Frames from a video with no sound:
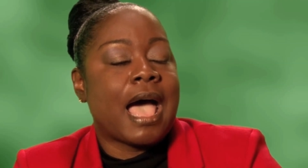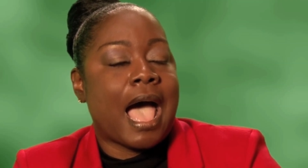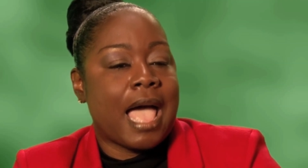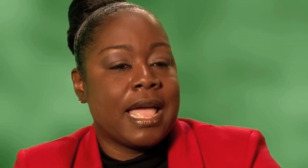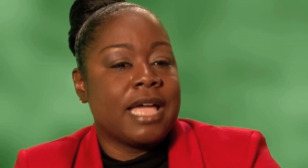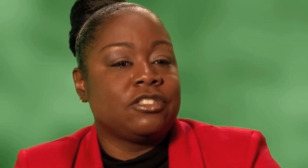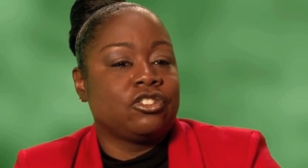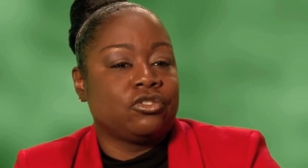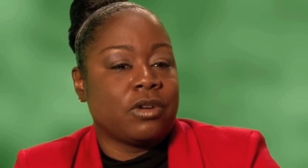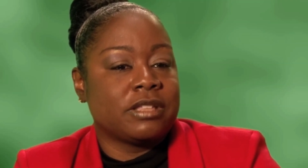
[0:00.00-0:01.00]
I had
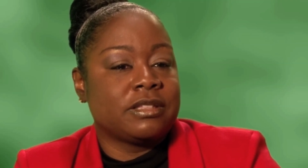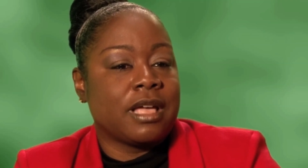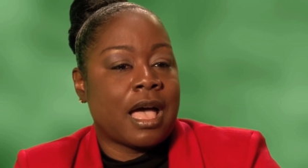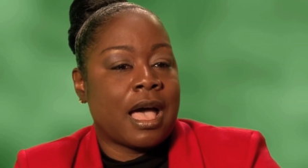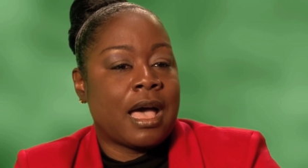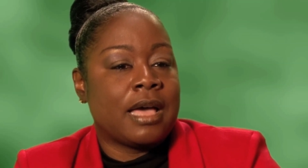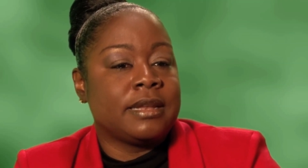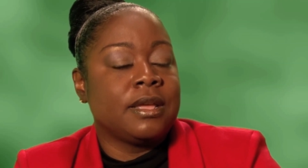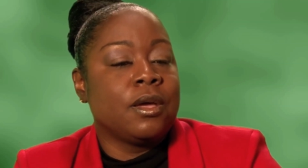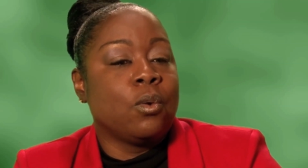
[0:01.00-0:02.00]
to trust God
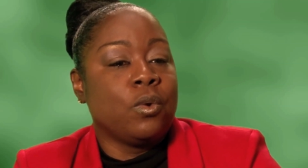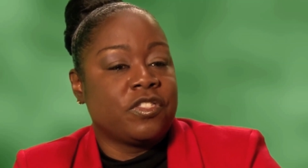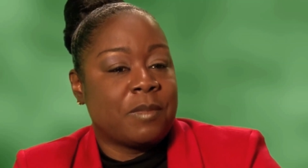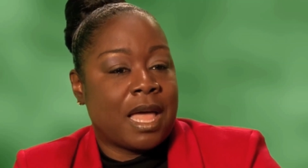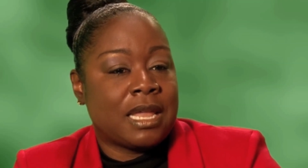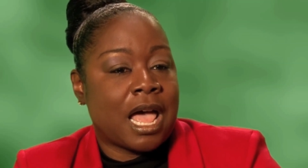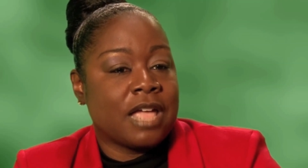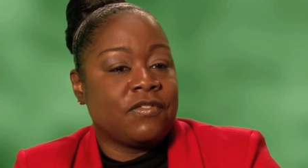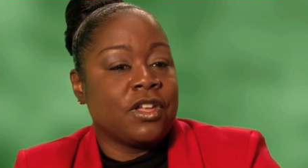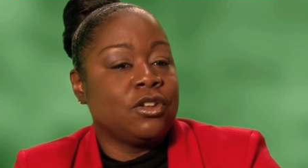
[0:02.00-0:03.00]
with my
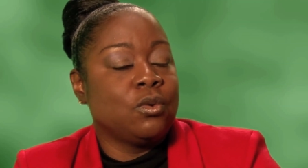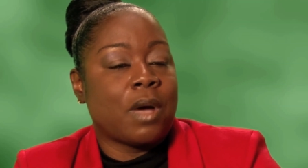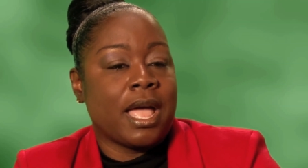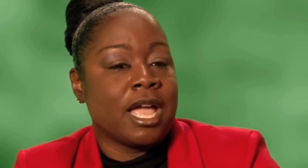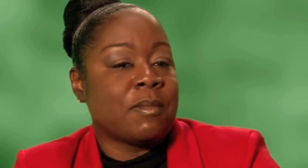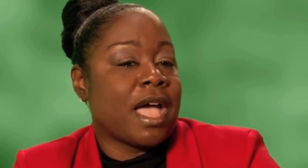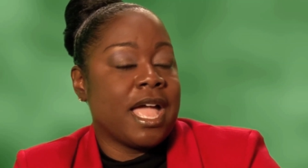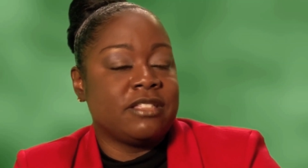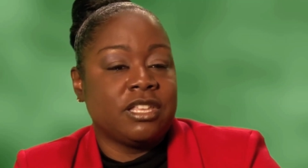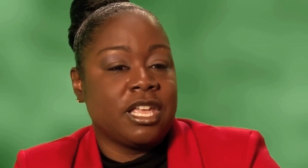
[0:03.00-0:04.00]
life and who I am. I
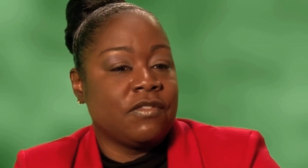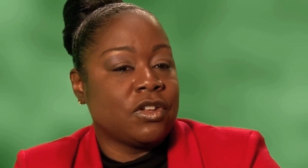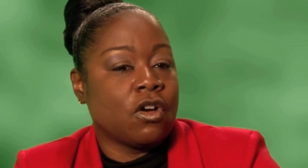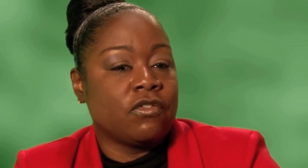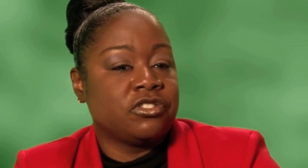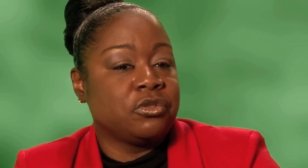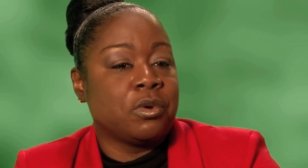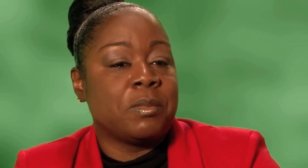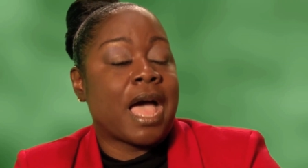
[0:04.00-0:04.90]
had to give it over to Him.